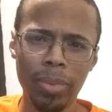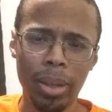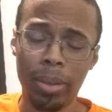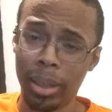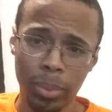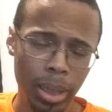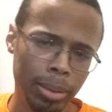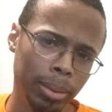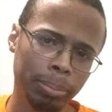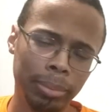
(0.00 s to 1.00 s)
Thanks for
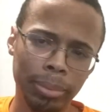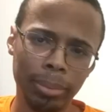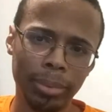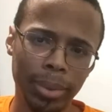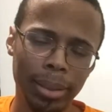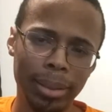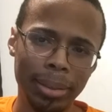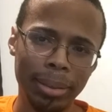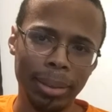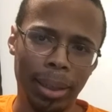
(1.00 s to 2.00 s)
listening.
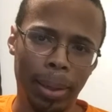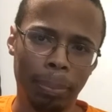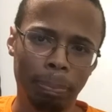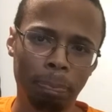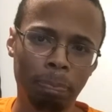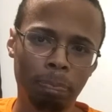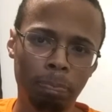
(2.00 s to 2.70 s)
Um,